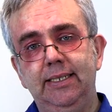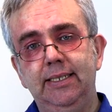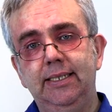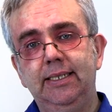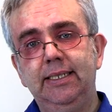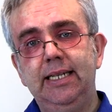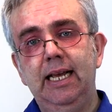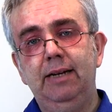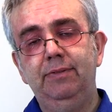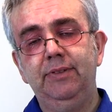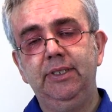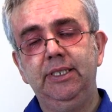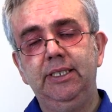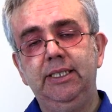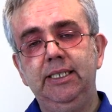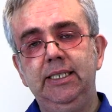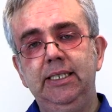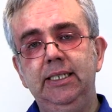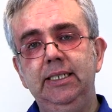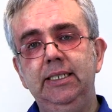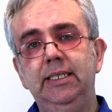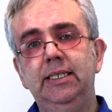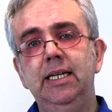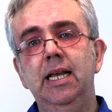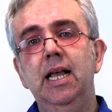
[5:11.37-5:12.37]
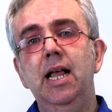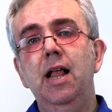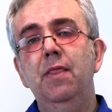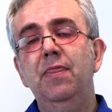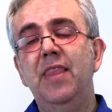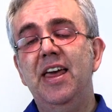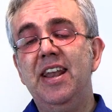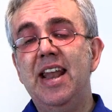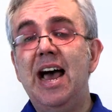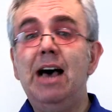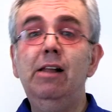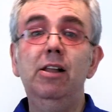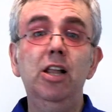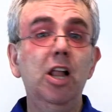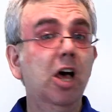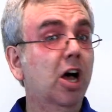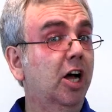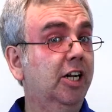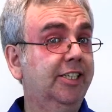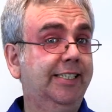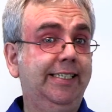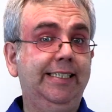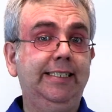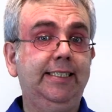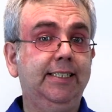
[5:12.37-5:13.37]
and 70s. They're now
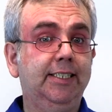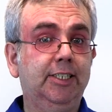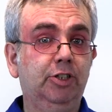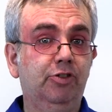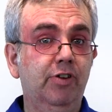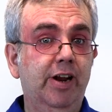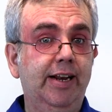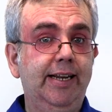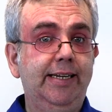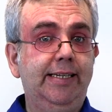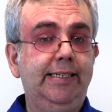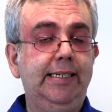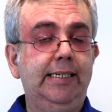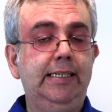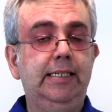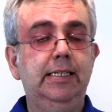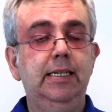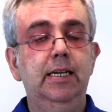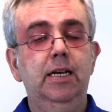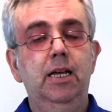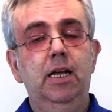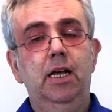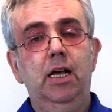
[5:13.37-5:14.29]
largely discredited.